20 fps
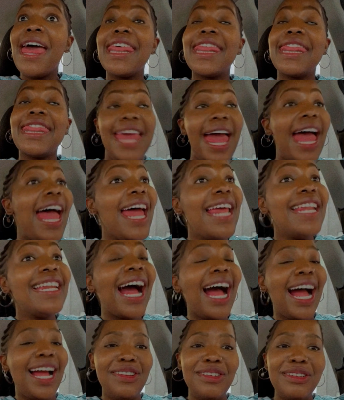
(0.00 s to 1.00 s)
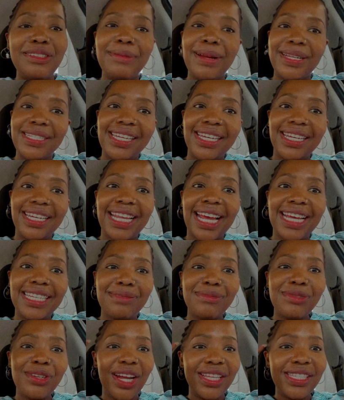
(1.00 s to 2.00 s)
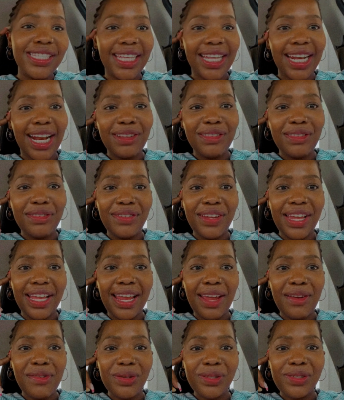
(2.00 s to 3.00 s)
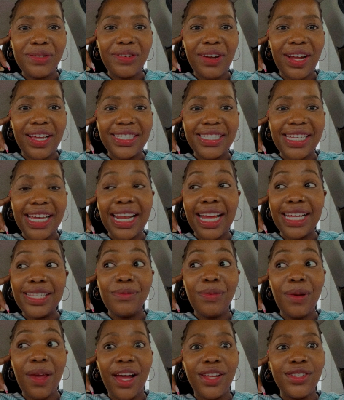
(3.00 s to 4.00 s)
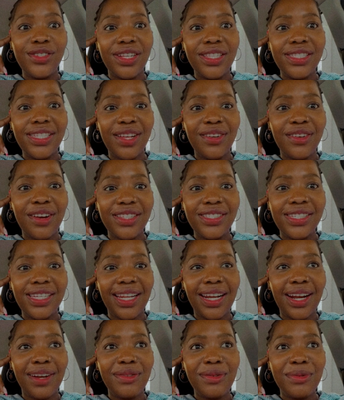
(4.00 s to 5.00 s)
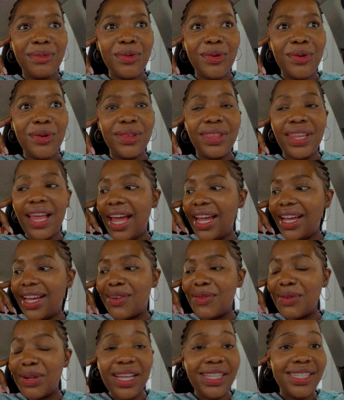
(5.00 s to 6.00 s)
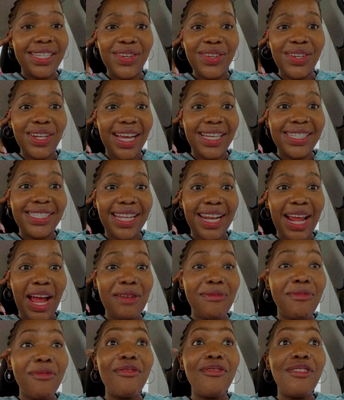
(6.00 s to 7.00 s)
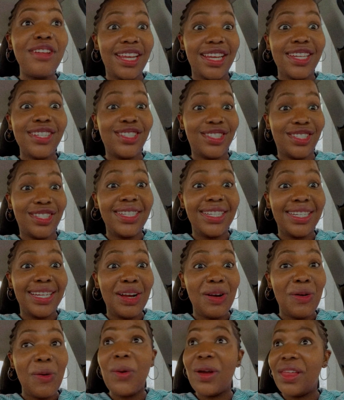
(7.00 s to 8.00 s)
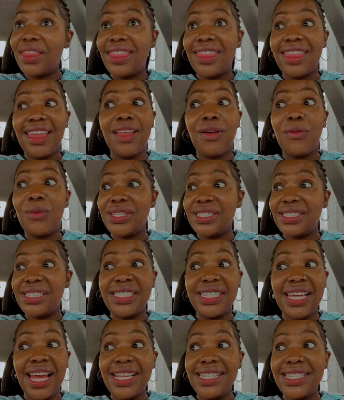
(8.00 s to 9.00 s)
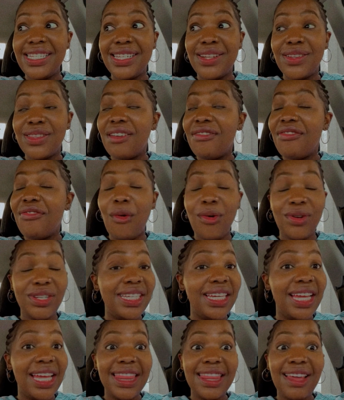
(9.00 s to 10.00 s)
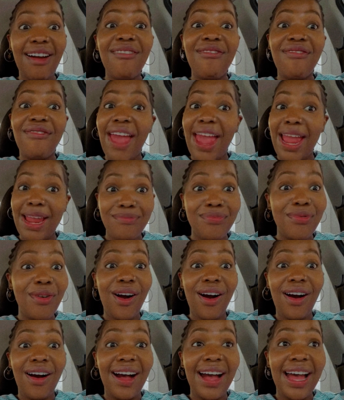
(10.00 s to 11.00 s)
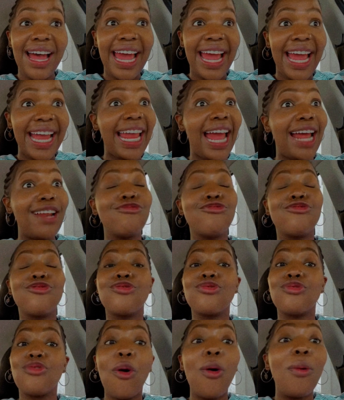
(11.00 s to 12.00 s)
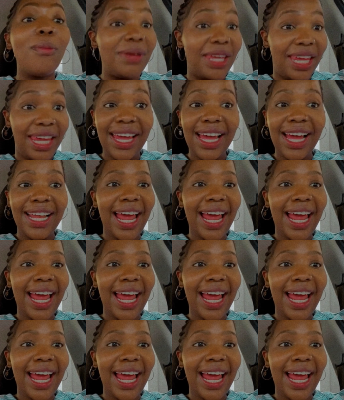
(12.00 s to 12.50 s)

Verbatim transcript: Then I lose my ticket as I'm trying to get out of the V&A waterfront, and I had to pay 110 rand to get out of the mall. Like, when I tell you guys that I'm finished with, what's the date? The 14th of April can draw me.